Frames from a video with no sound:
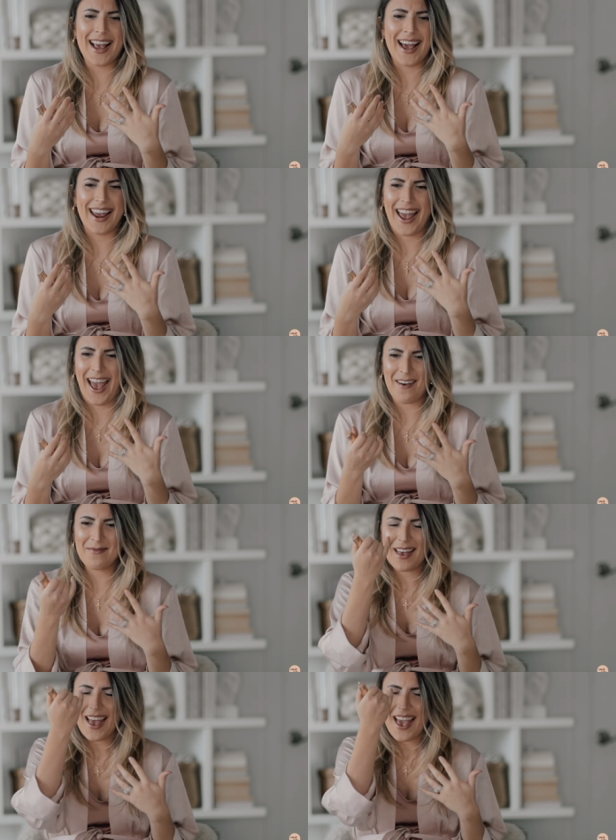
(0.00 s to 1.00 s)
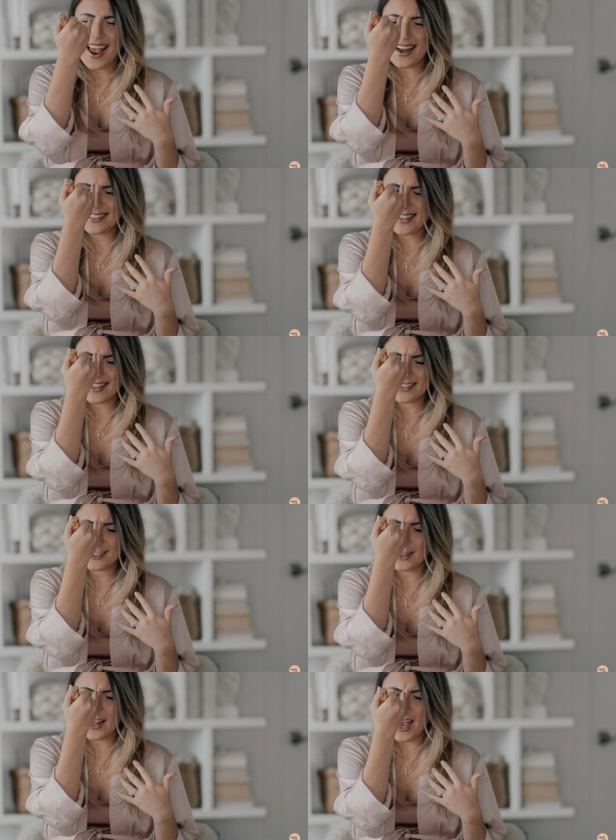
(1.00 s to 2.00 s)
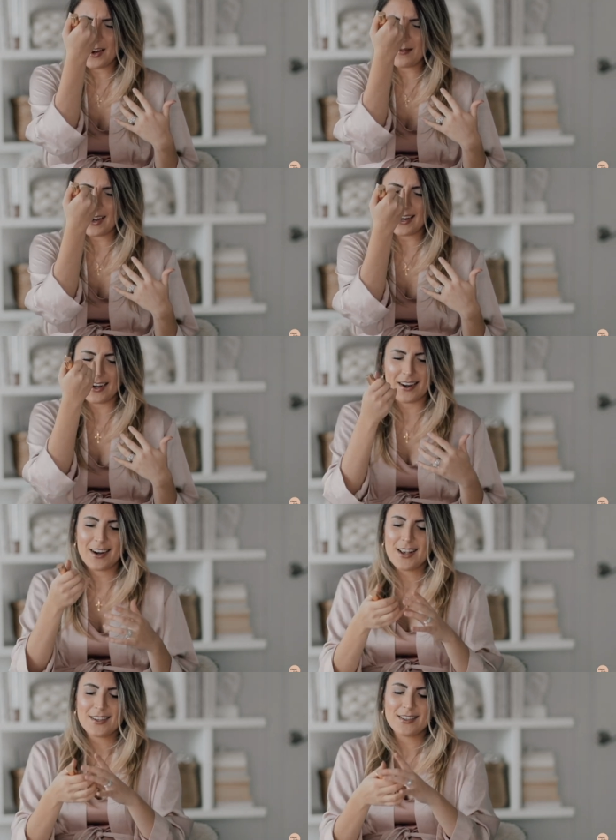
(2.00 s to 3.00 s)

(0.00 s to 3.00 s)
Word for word: like I am. And it's like this line right here.